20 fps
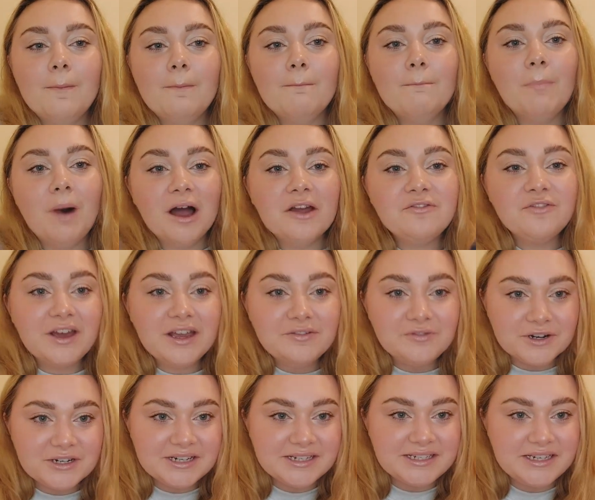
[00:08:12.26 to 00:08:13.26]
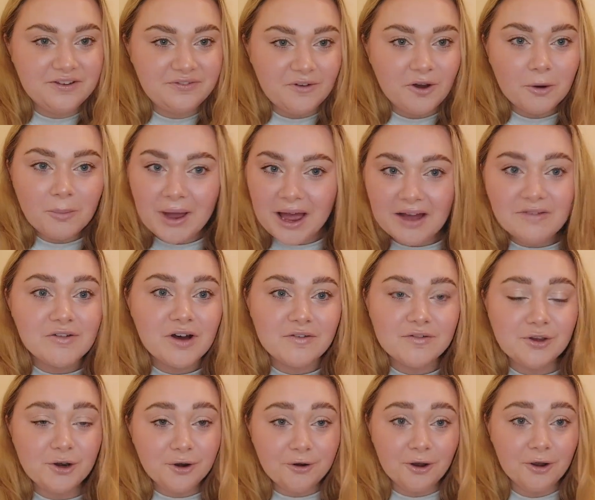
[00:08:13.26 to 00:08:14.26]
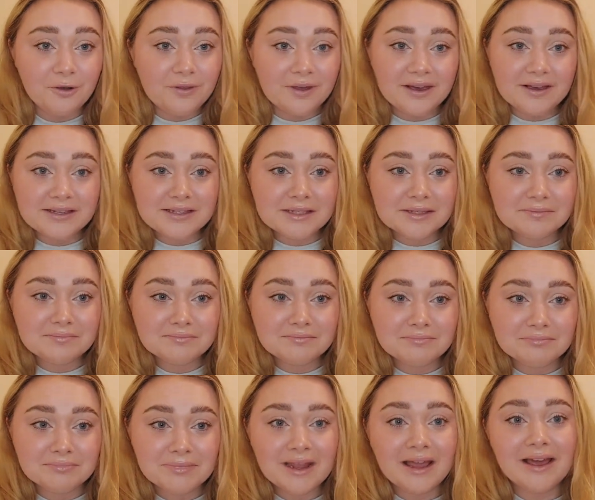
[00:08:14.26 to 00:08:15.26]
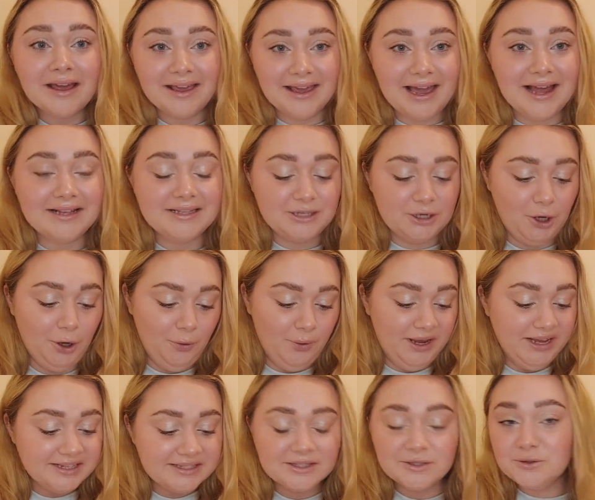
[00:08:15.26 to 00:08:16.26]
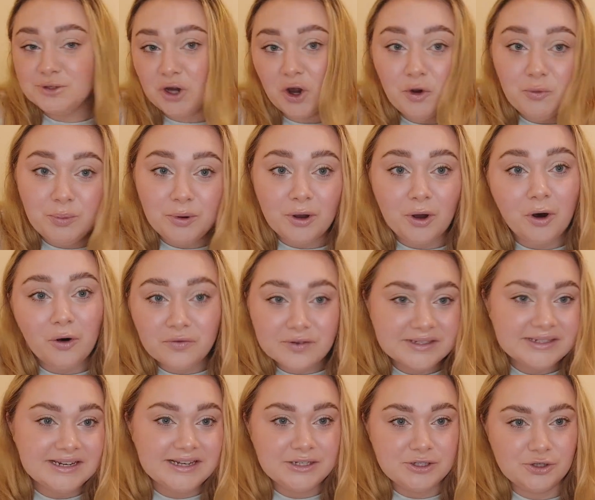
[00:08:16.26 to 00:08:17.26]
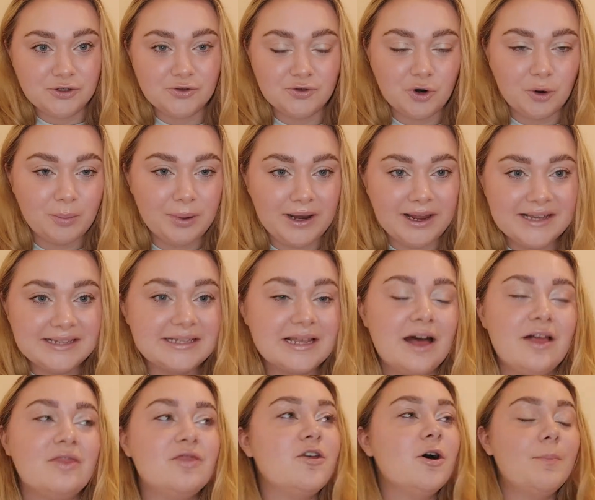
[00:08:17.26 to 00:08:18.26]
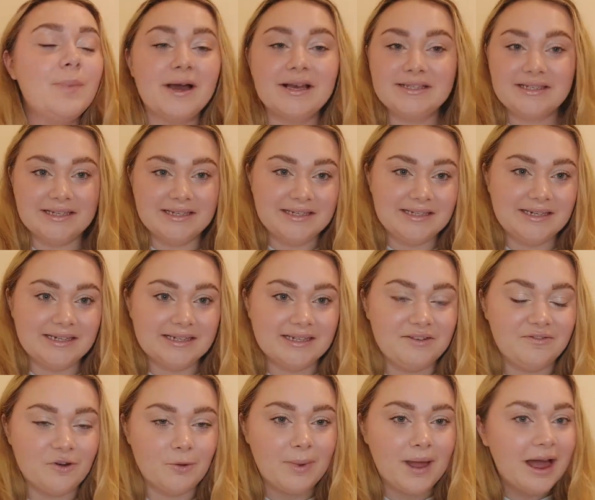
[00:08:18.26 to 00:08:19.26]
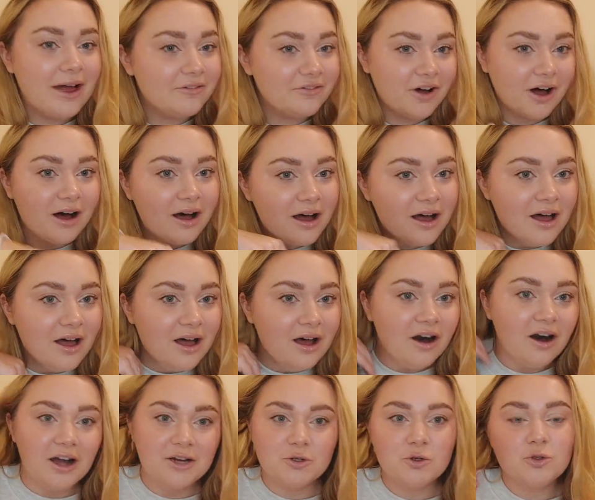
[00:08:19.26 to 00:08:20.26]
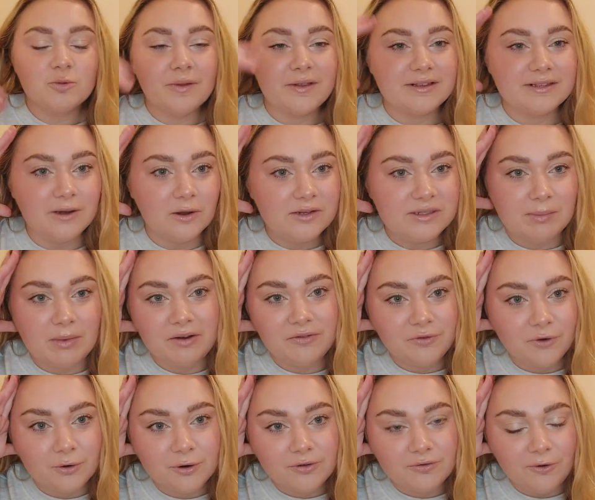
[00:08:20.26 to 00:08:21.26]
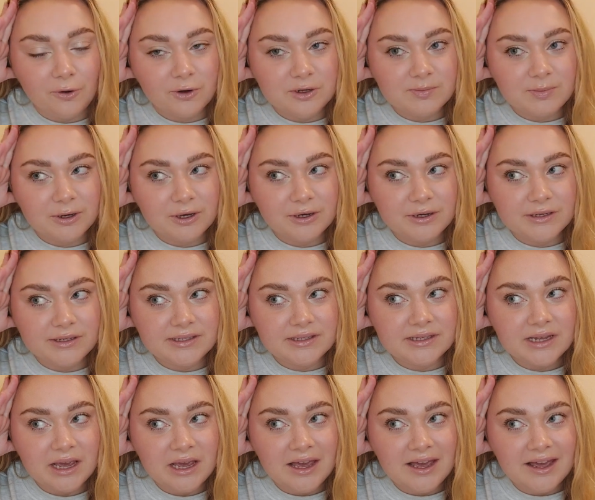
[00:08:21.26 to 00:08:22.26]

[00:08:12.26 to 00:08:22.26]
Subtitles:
my favourite Disney film ever. If you don't know this, get to know. It's Zootopia. Obviously it's Zootropolis. The best Disney film ever. I talked about this loads in my Florida vlogs because